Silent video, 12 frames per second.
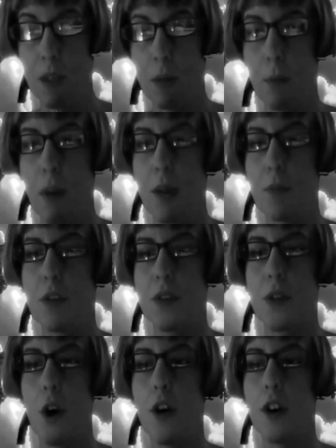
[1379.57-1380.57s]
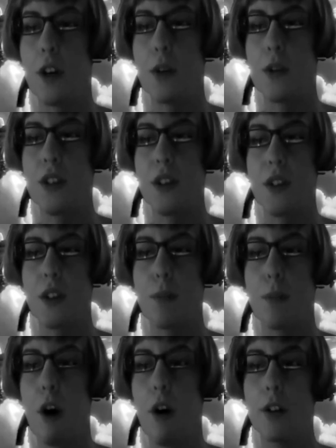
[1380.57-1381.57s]
My impresario sits in the
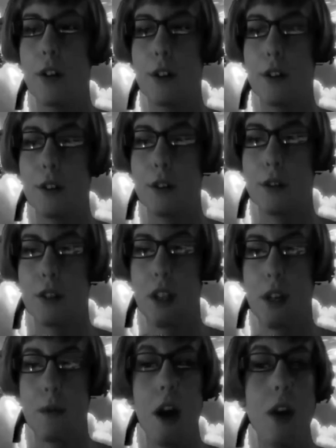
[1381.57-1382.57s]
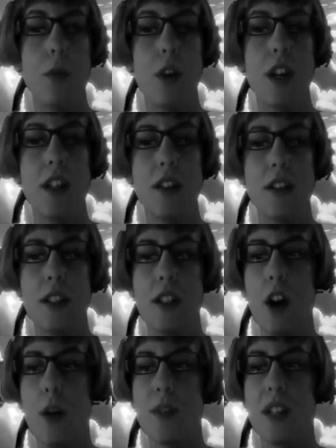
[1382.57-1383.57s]
parlor. If I ring, he
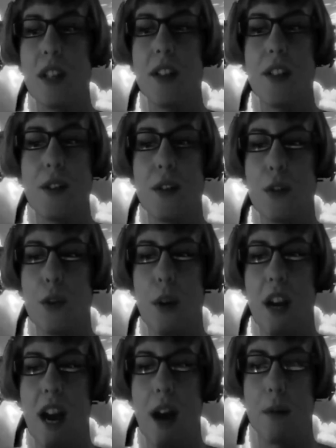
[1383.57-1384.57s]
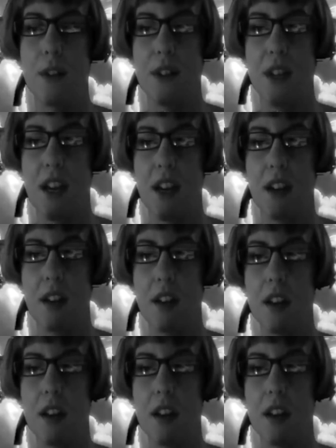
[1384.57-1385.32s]
comes and listens to what I have to say.